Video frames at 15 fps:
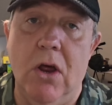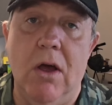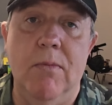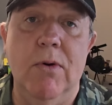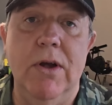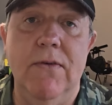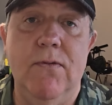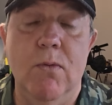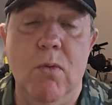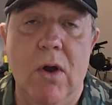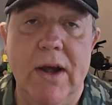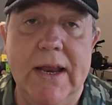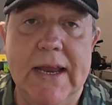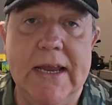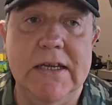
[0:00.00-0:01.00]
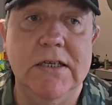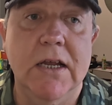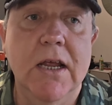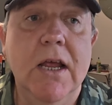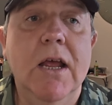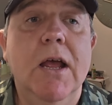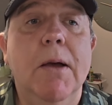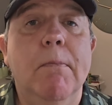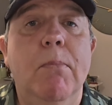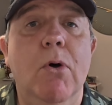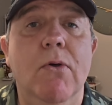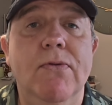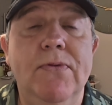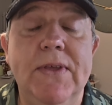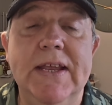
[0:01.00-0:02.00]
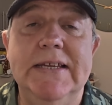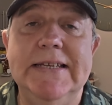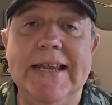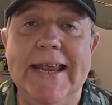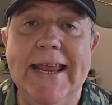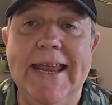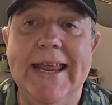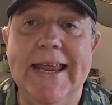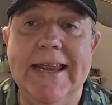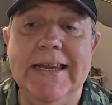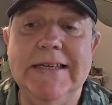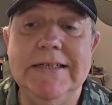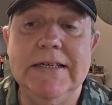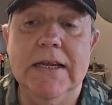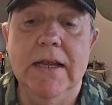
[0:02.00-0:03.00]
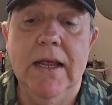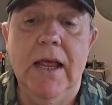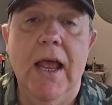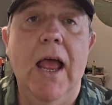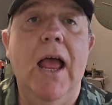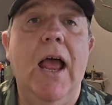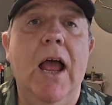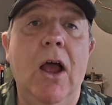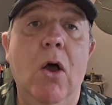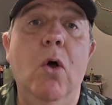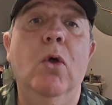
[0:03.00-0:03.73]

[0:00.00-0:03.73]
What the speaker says: lot of money for what it is. But this is an